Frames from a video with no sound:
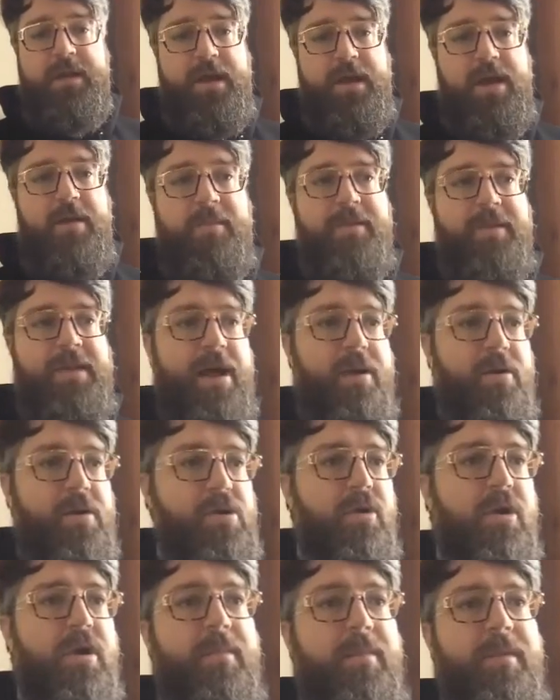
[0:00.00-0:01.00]
It's how are
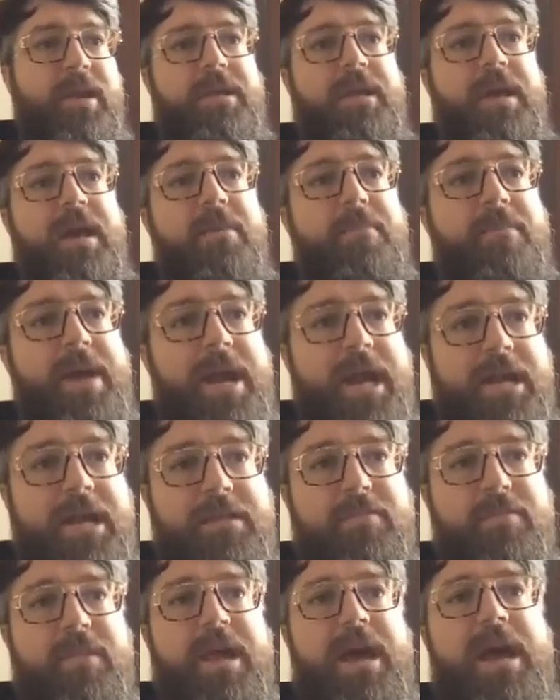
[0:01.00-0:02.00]
you coming in there, making
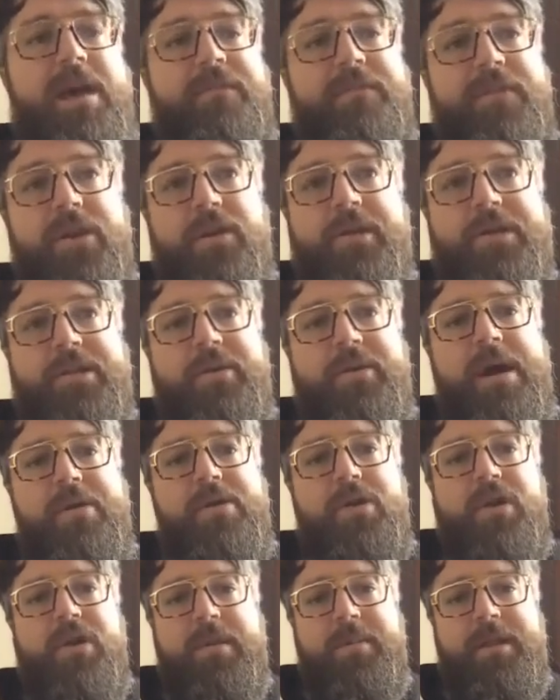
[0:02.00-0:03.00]
them laugh, and also how are
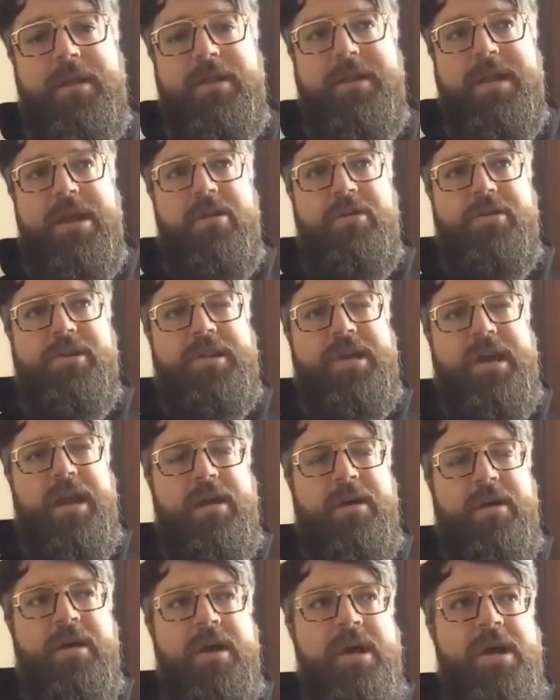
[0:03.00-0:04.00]
you coming in there and just kind
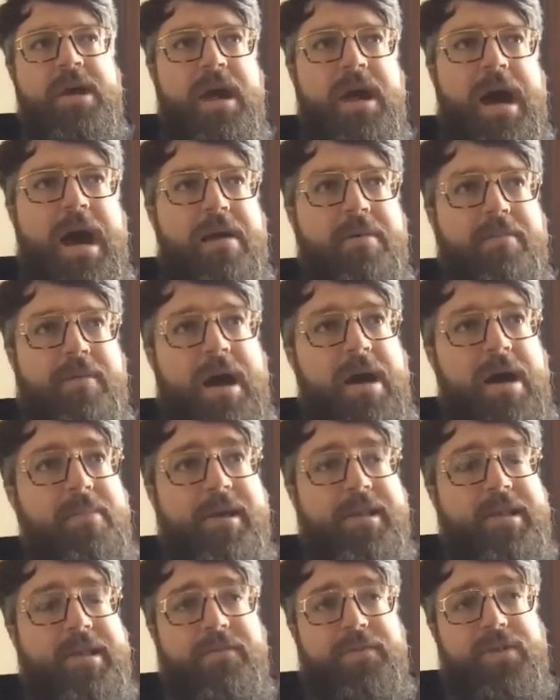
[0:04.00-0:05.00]
of, I
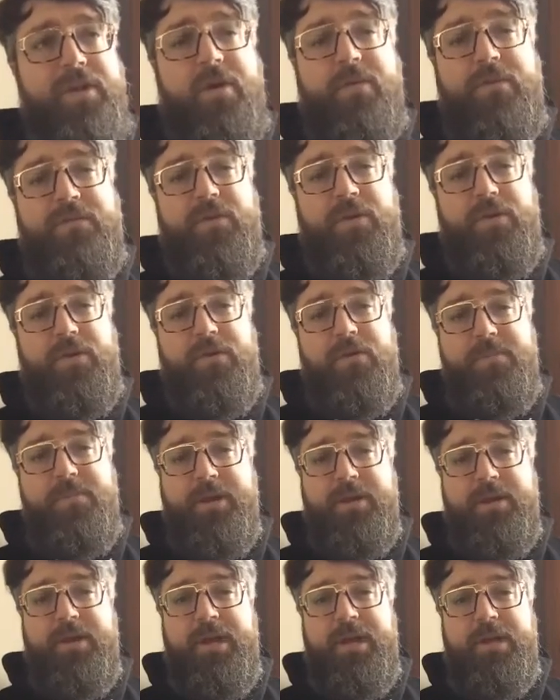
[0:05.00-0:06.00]
myself start with
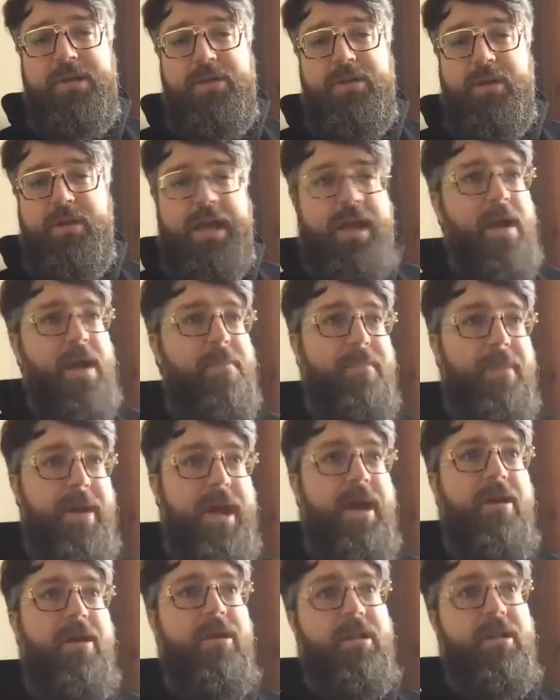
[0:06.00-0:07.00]
vulnerability too. Like I
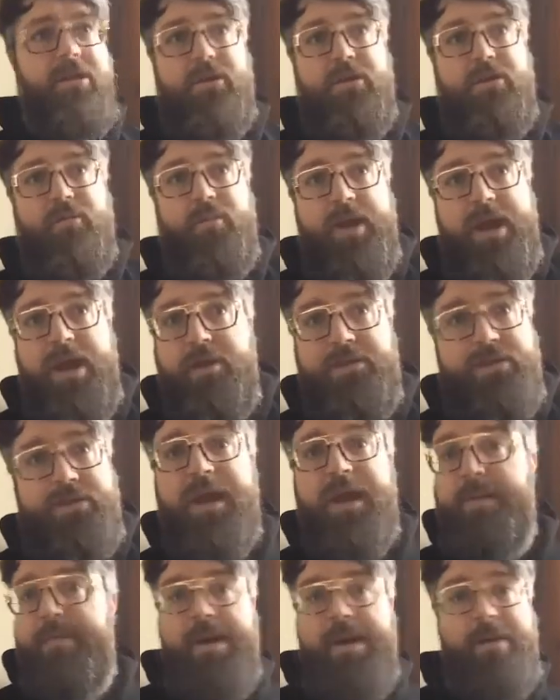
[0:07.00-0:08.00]
bear a little weird
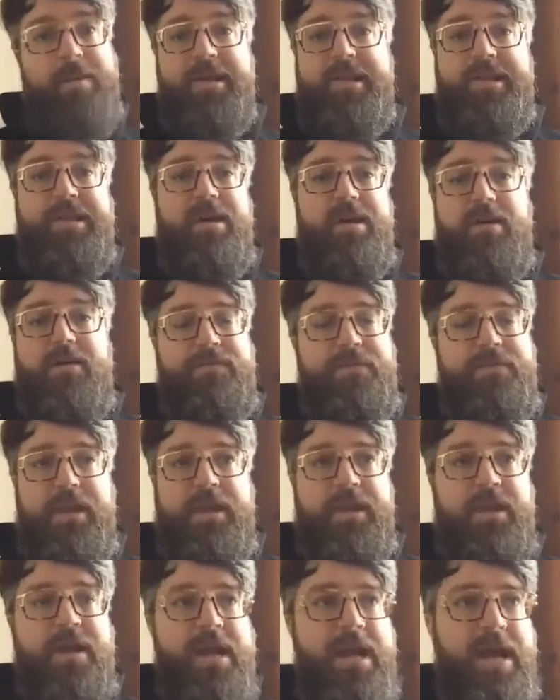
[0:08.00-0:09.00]
thing about myself,
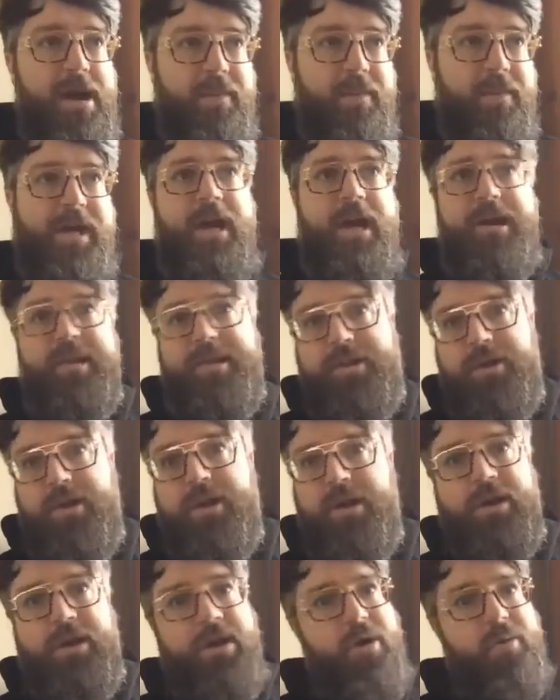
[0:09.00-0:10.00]
and we kind of
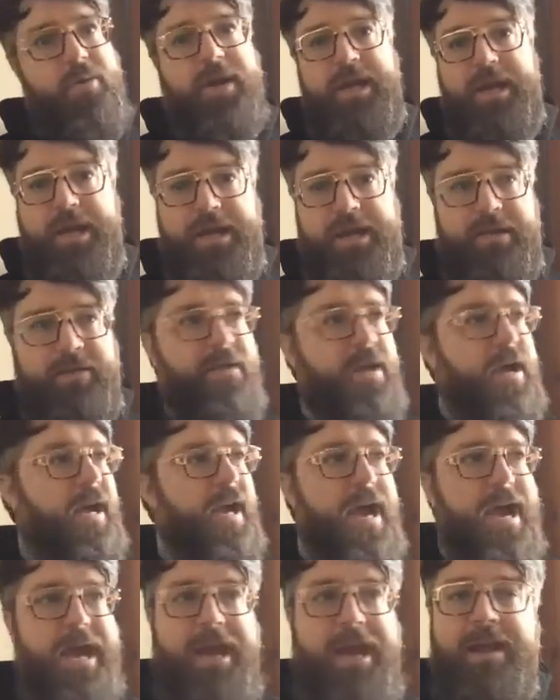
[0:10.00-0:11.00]
start going in of like,
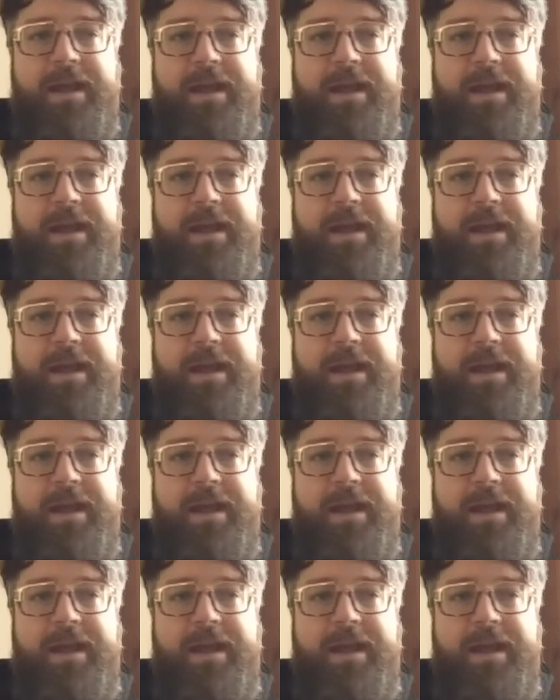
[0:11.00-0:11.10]
hey,